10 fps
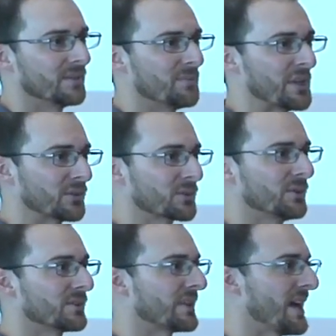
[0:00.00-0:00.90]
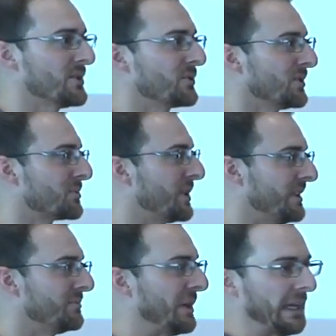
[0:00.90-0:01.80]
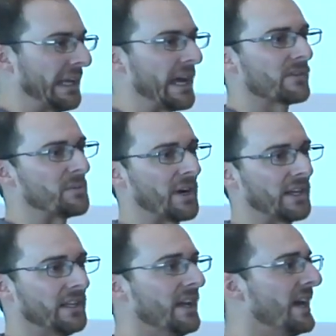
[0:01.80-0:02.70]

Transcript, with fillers: the middle schools and high schools, but, but get everybody.